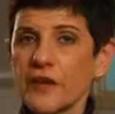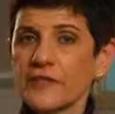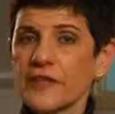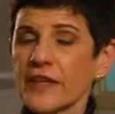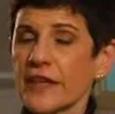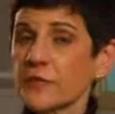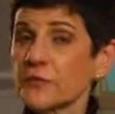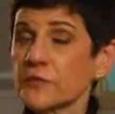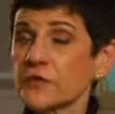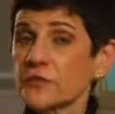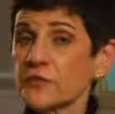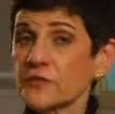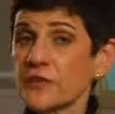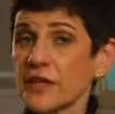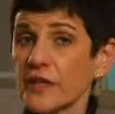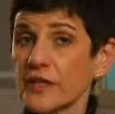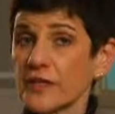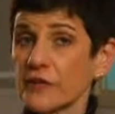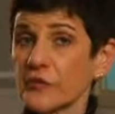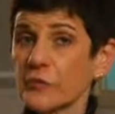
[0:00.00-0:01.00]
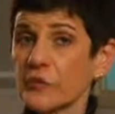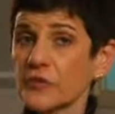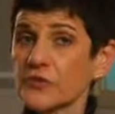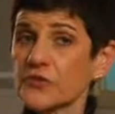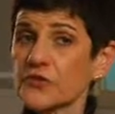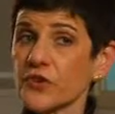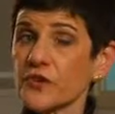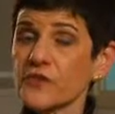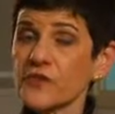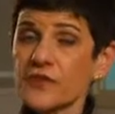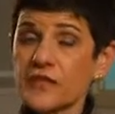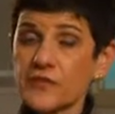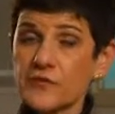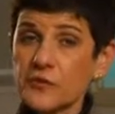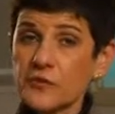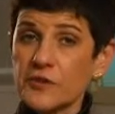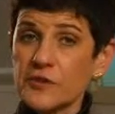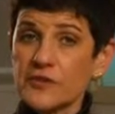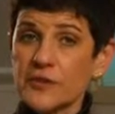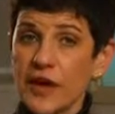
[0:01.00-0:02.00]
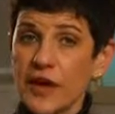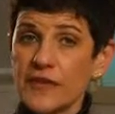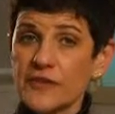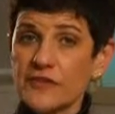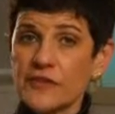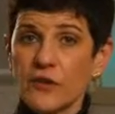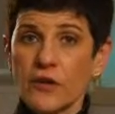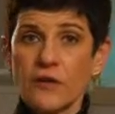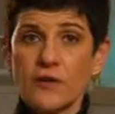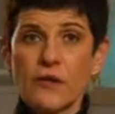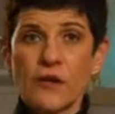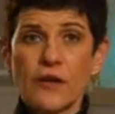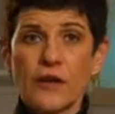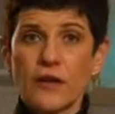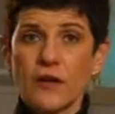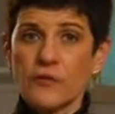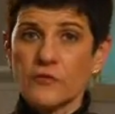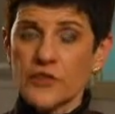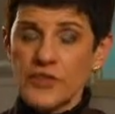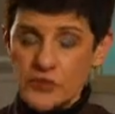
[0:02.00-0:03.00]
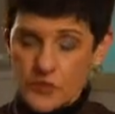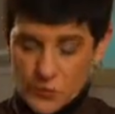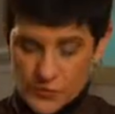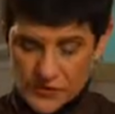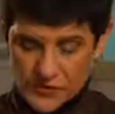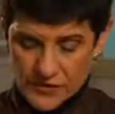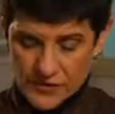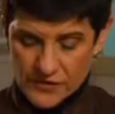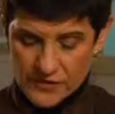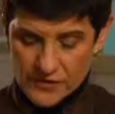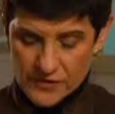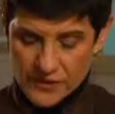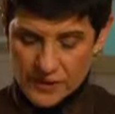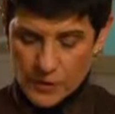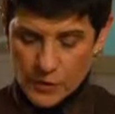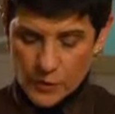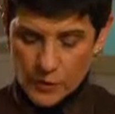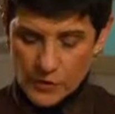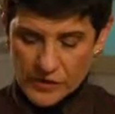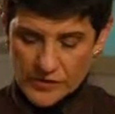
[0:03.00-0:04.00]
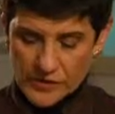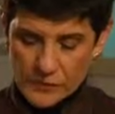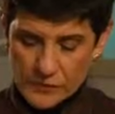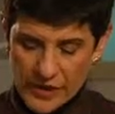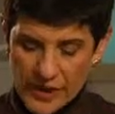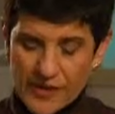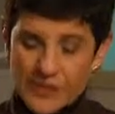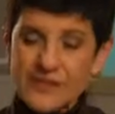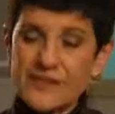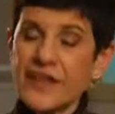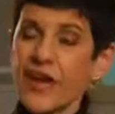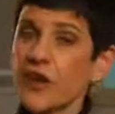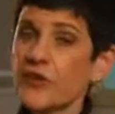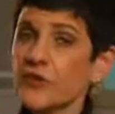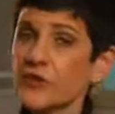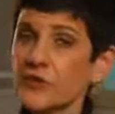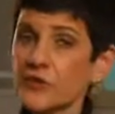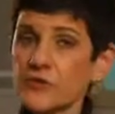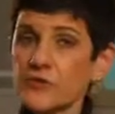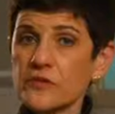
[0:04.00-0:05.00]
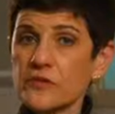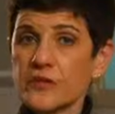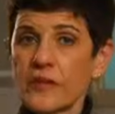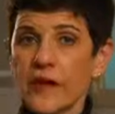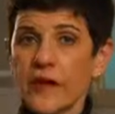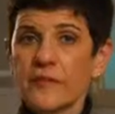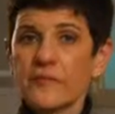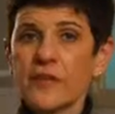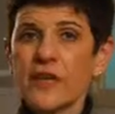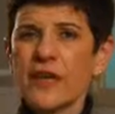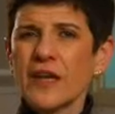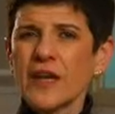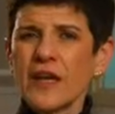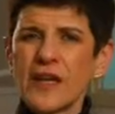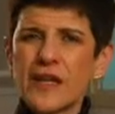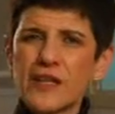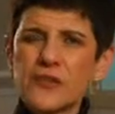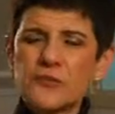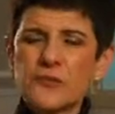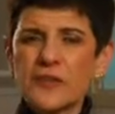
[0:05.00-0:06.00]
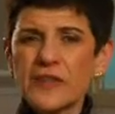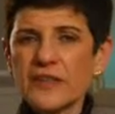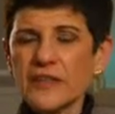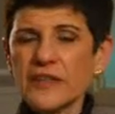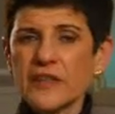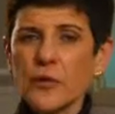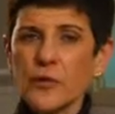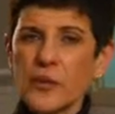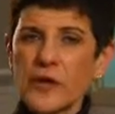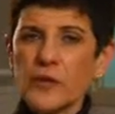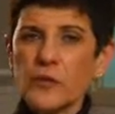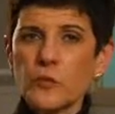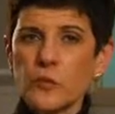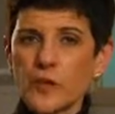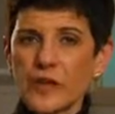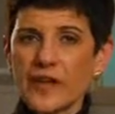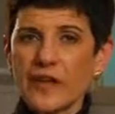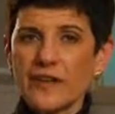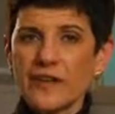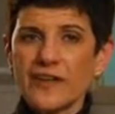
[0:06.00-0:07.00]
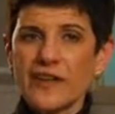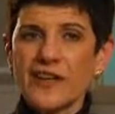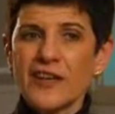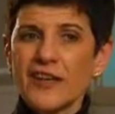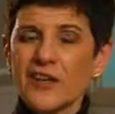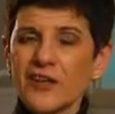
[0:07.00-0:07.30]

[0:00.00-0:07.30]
the M2 year, we'll start to give you advice on resources, what's best, how to use them, and it's really a win-win.